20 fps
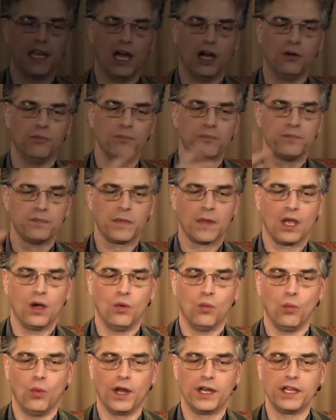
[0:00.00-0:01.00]
Now,
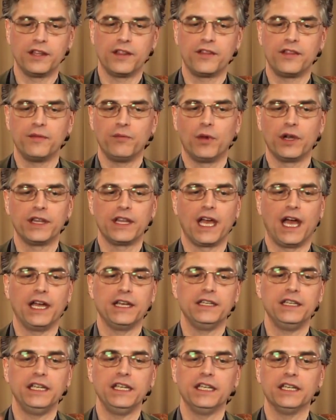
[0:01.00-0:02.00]
one of the
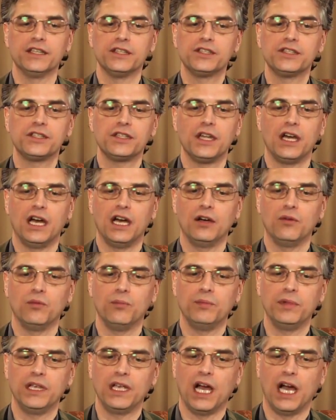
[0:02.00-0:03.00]
ideas
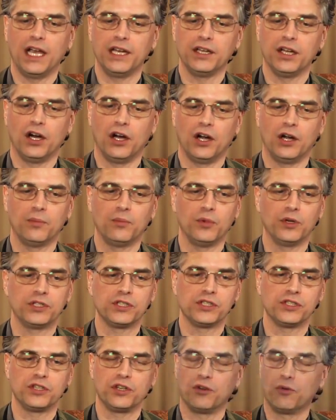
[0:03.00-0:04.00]
behind HAARP, which
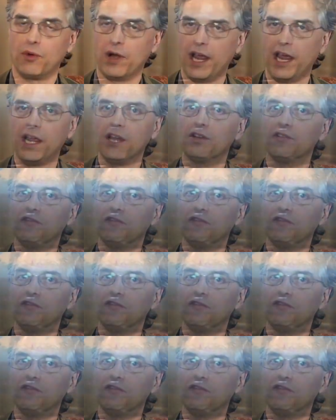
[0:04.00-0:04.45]
is an array or